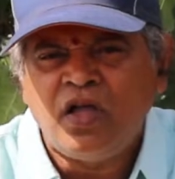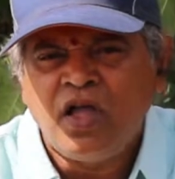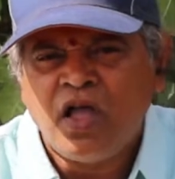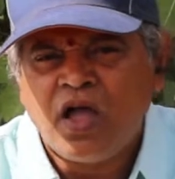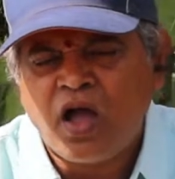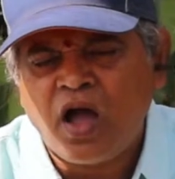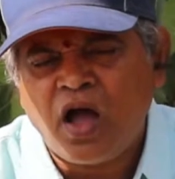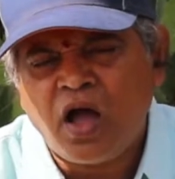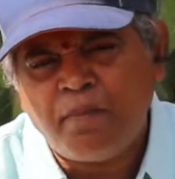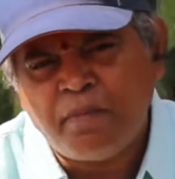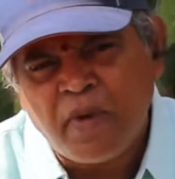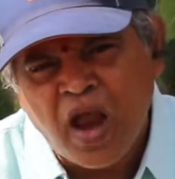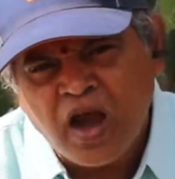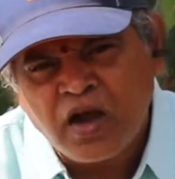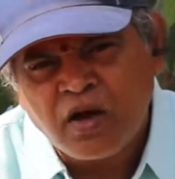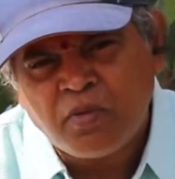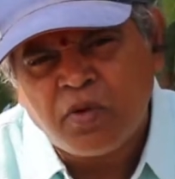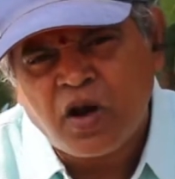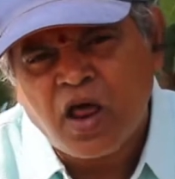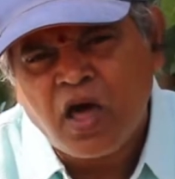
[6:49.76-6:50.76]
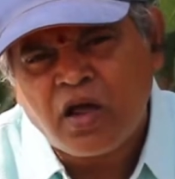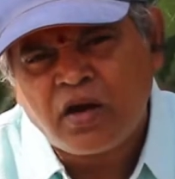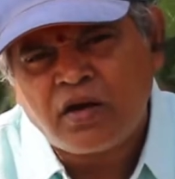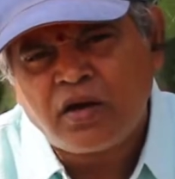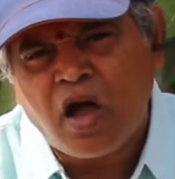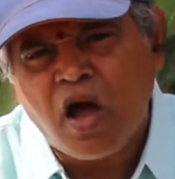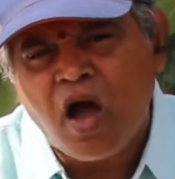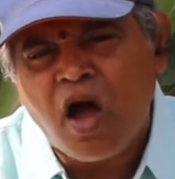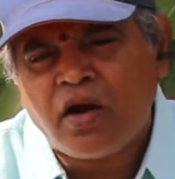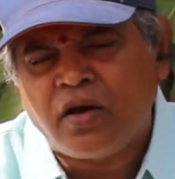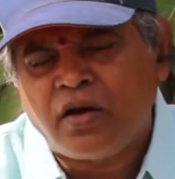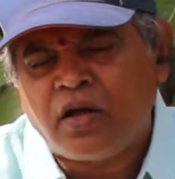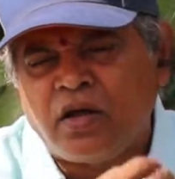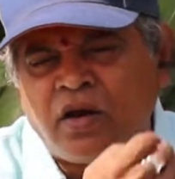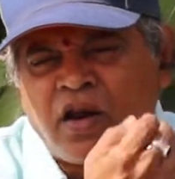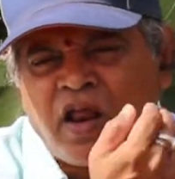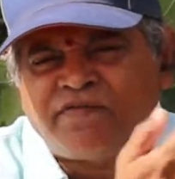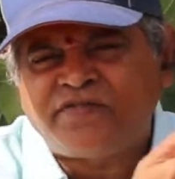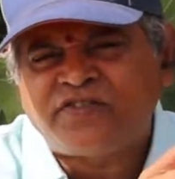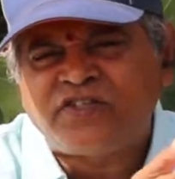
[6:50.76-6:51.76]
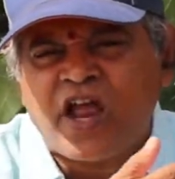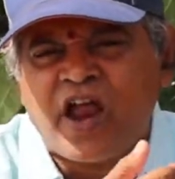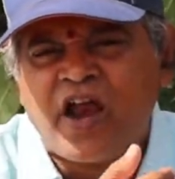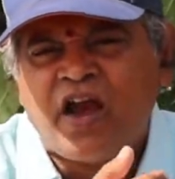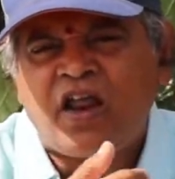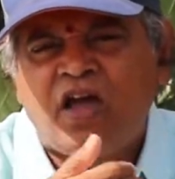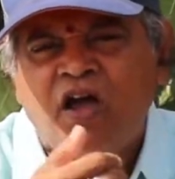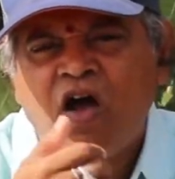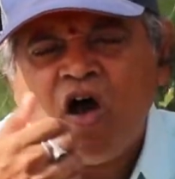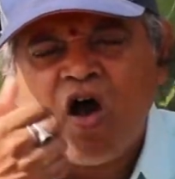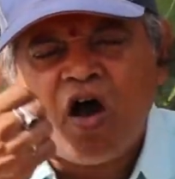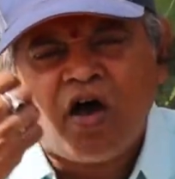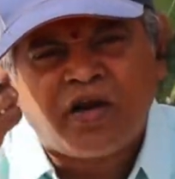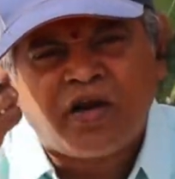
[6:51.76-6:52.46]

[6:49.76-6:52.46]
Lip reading: mandibular on left side or